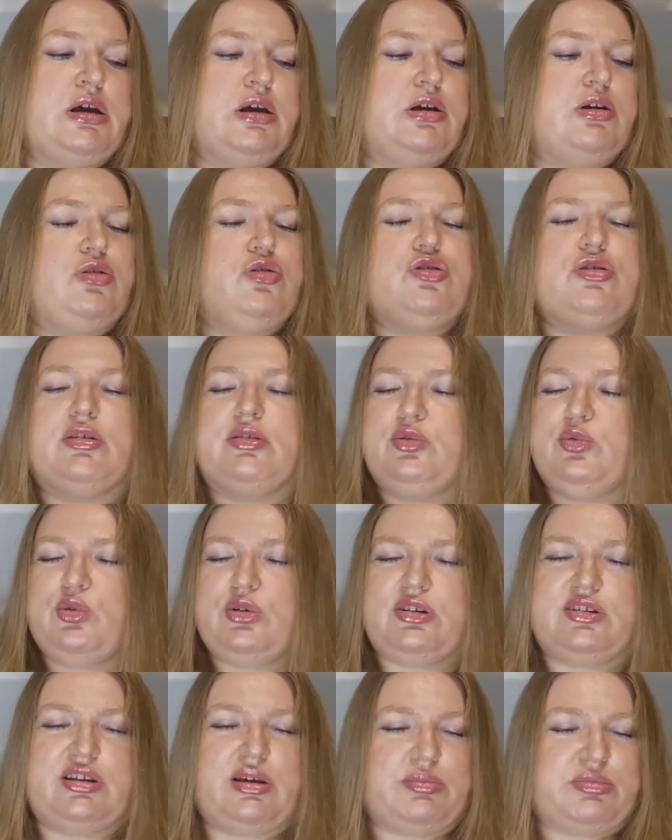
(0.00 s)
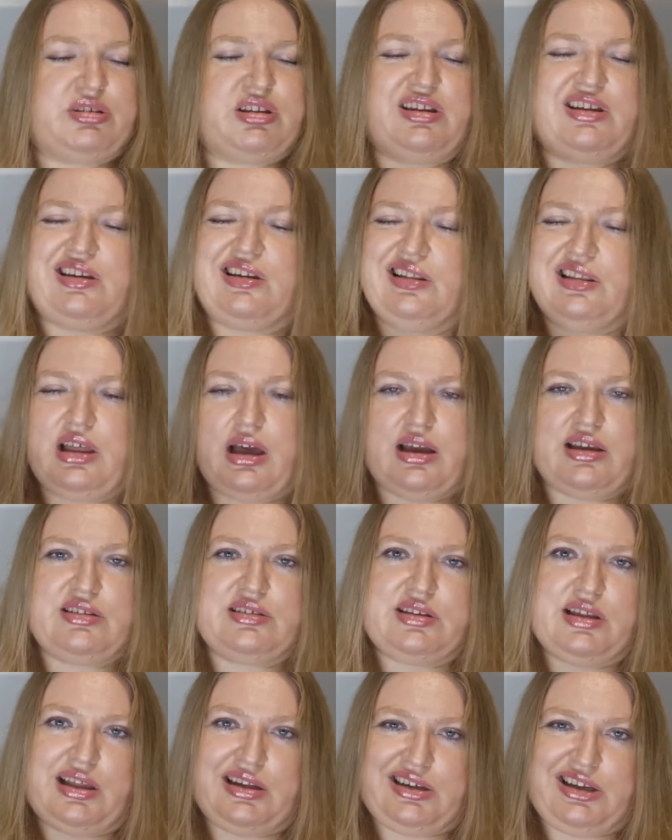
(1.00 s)
You just want something nice
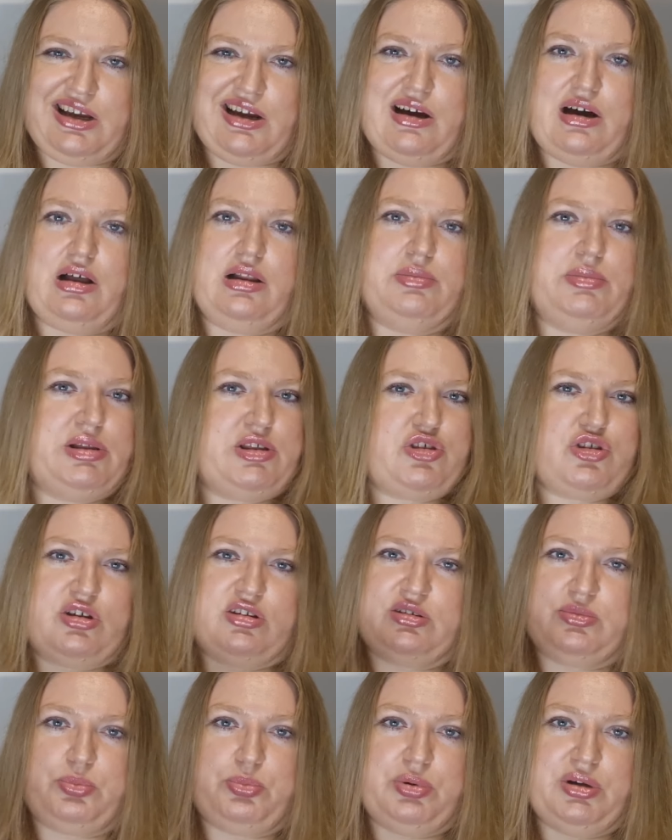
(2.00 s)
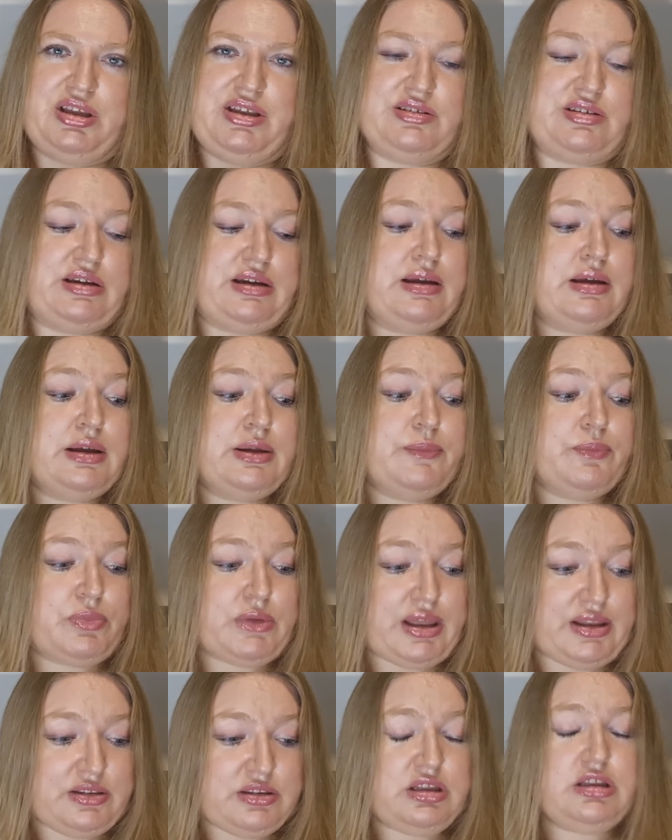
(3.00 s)
and calm and just pleasing,
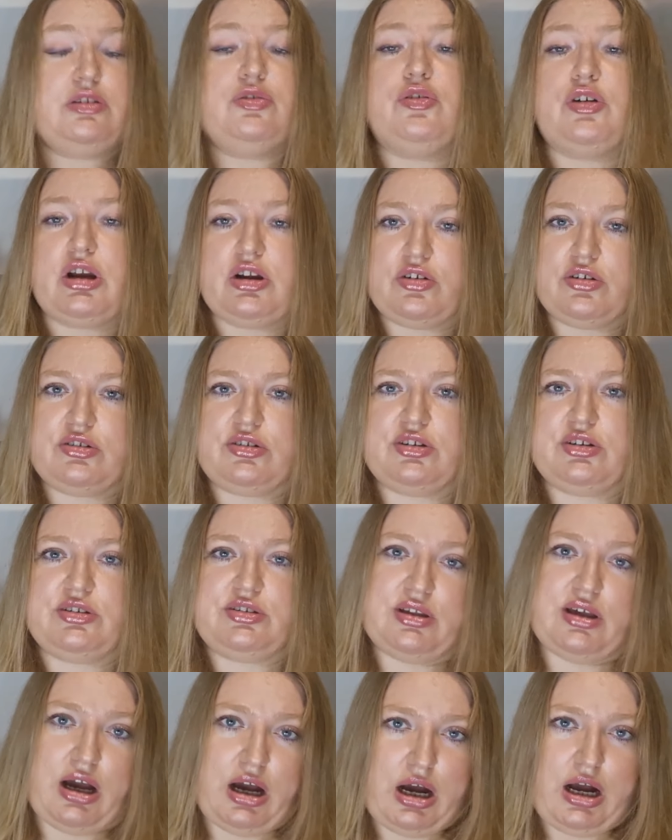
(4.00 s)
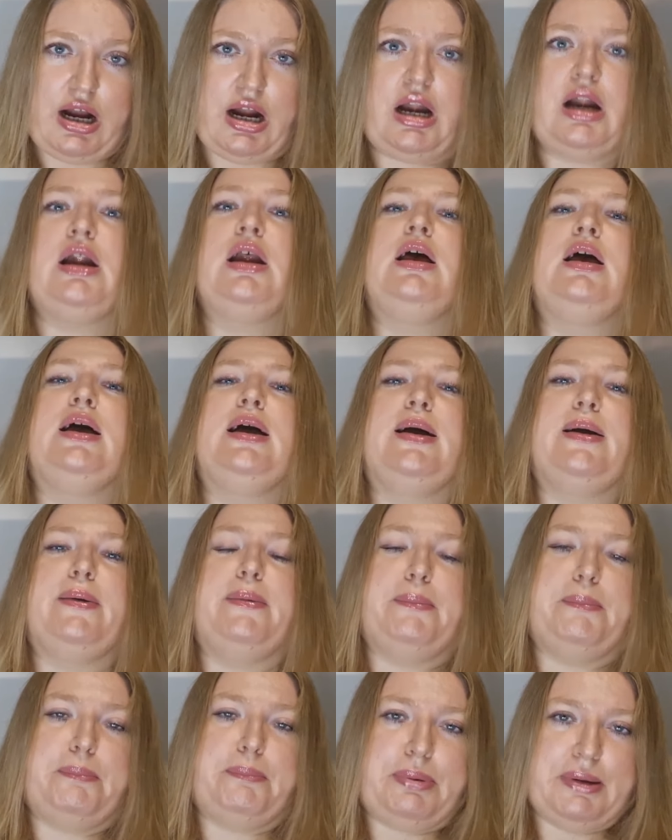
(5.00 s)
and these fragrances are
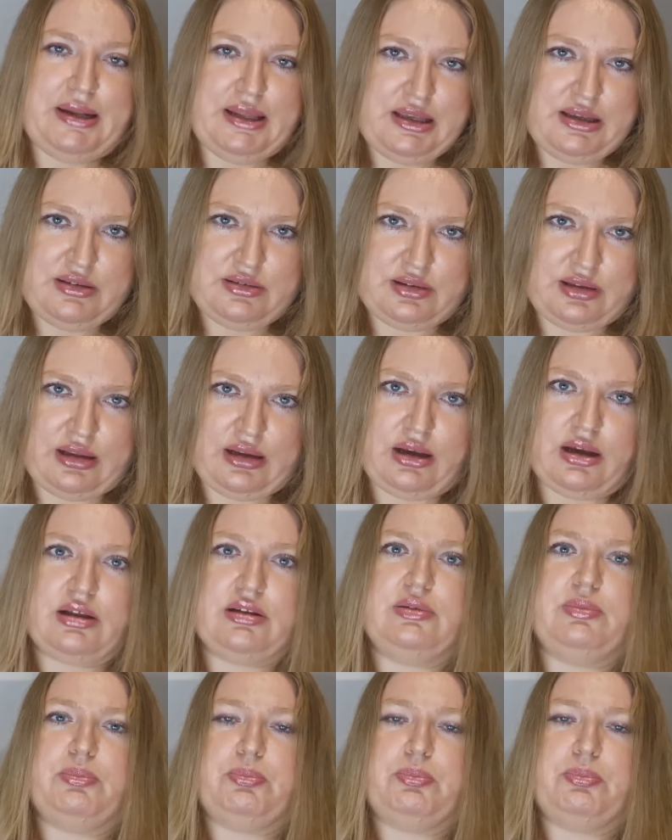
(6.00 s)
pleasing and